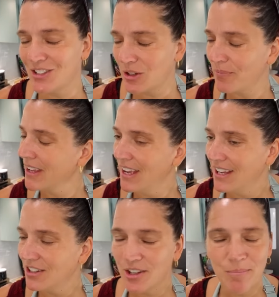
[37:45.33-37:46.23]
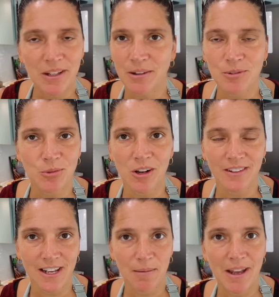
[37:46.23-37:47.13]
so completely was wrong
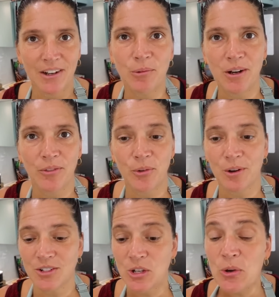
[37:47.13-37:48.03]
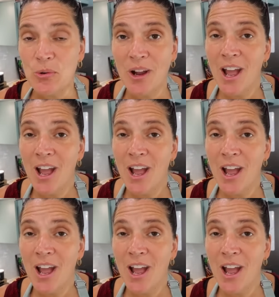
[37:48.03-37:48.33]
in the time. I had to run out the door. So